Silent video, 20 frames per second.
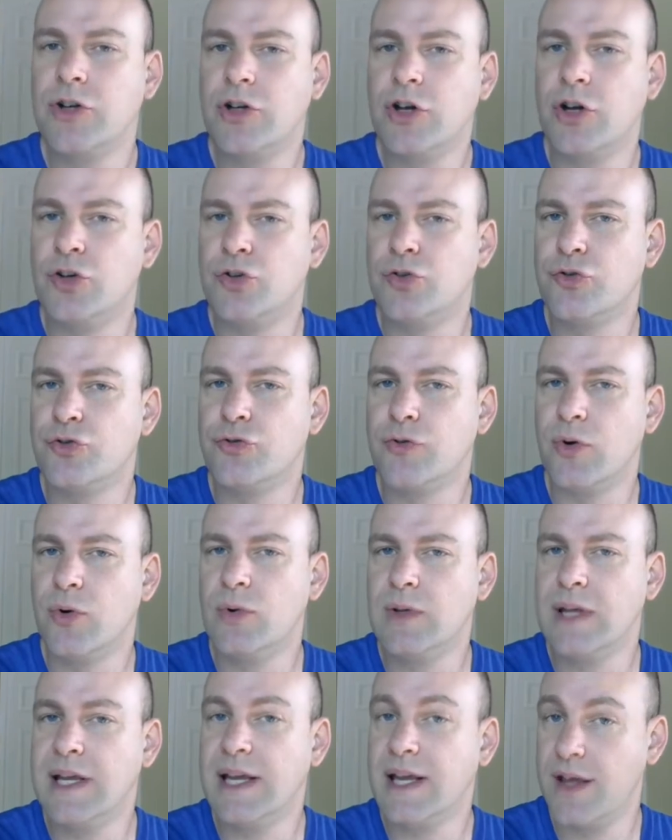
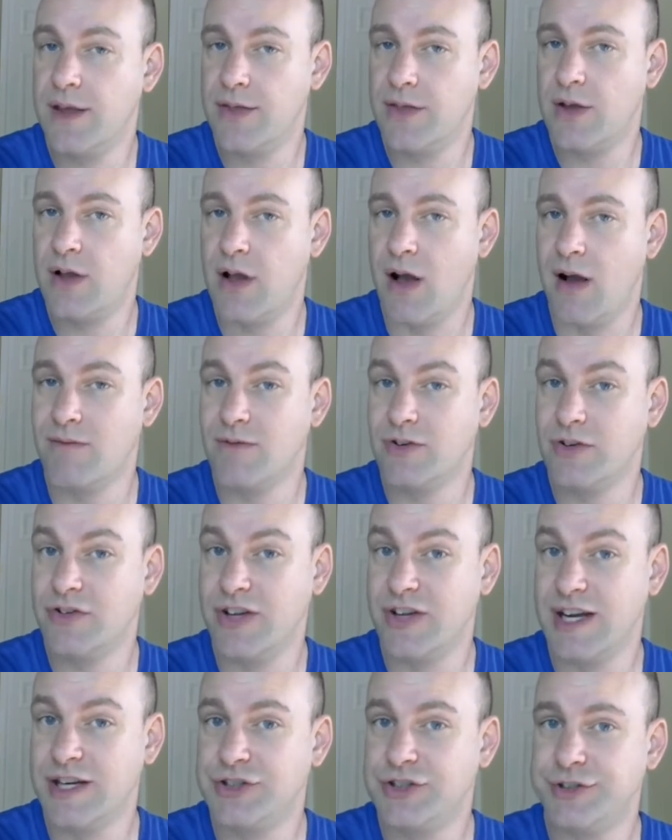controlling the
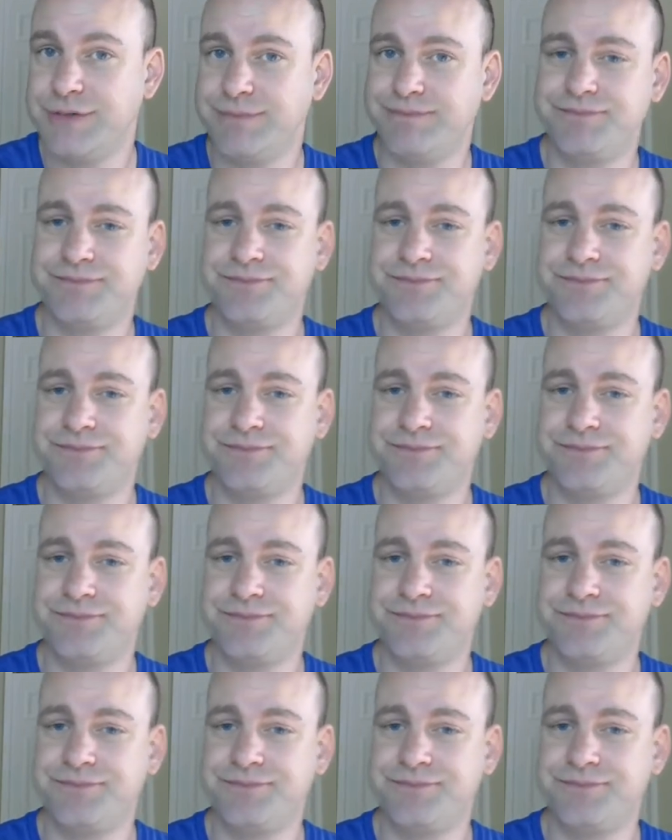conversation.